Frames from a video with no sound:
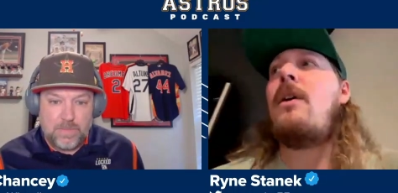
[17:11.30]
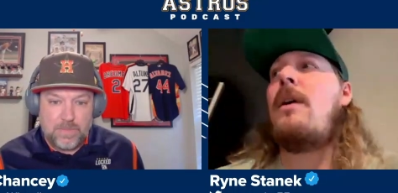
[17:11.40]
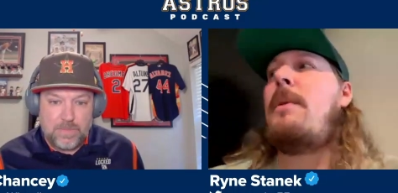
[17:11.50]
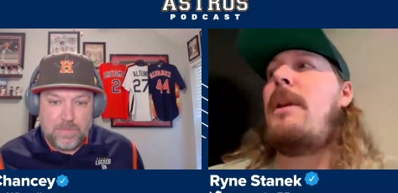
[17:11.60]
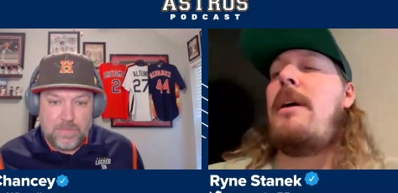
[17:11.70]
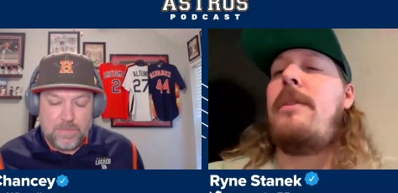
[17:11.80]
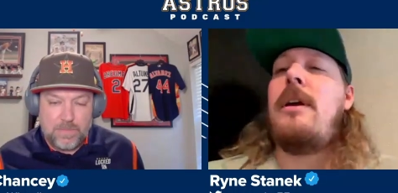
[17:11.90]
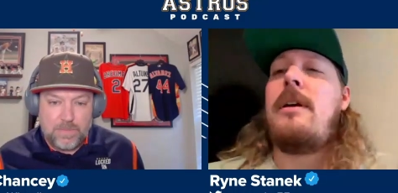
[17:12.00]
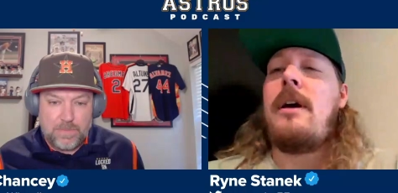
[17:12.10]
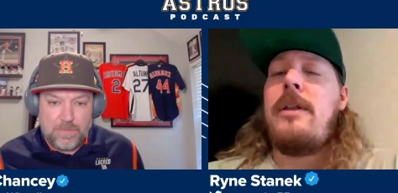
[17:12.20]
Speaker 1: Yeah, no,
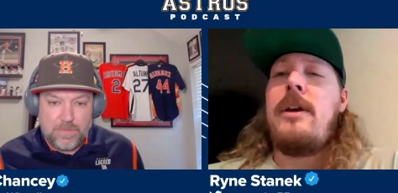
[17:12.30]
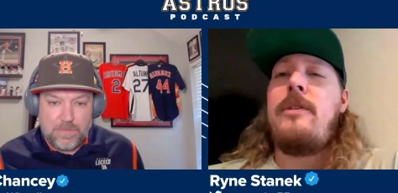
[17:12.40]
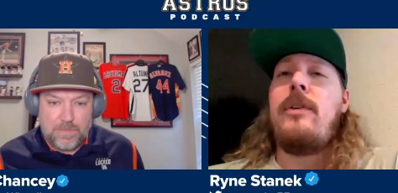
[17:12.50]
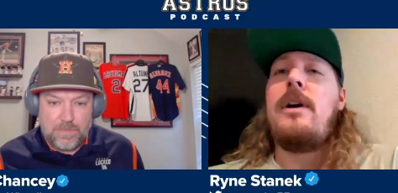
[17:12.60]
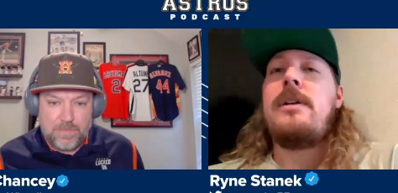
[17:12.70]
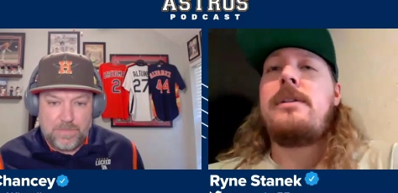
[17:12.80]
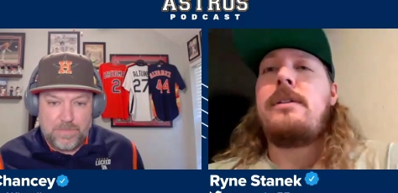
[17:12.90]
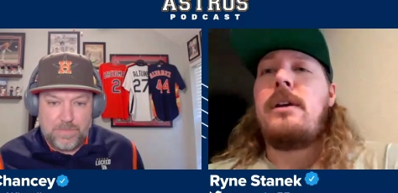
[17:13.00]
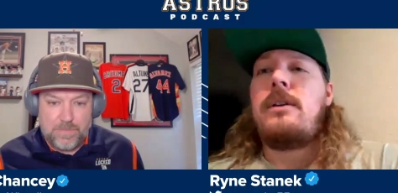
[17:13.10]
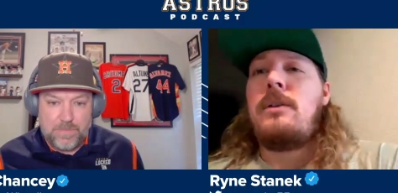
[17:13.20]
I mean, I think I think
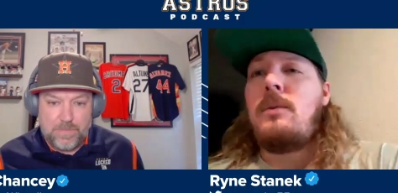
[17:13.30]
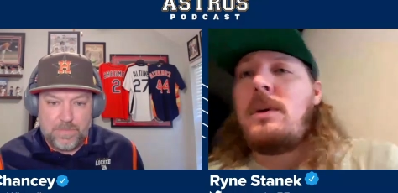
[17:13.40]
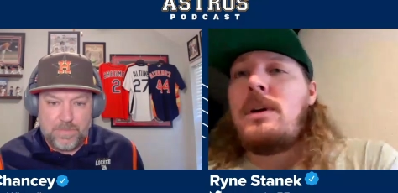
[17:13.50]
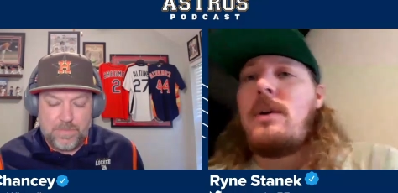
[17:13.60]
for us, it's like